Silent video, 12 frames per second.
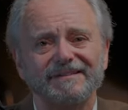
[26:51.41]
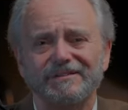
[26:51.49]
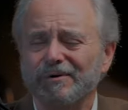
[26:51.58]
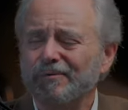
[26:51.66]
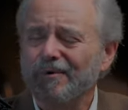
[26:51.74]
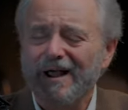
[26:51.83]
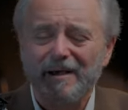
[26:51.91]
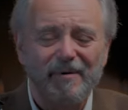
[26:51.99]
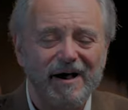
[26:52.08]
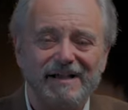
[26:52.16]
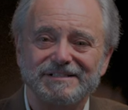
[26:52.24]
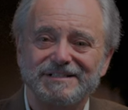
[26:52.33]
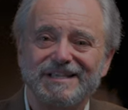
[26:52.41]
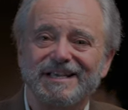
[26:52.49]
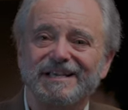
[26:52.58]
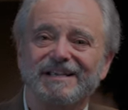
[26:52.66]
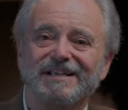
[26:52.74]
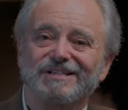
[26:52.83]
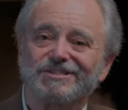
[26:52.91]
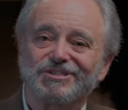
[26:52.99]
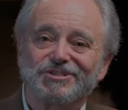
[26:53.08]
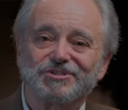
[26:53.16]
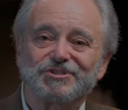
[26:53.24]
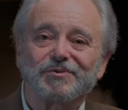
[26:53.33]
The rabbis
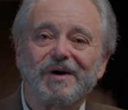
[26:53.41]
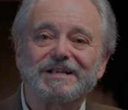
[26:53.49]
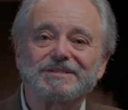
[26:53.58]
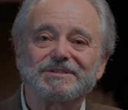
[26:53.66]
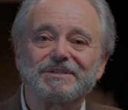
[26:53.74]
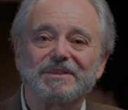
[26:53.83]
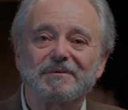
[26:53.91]
stretched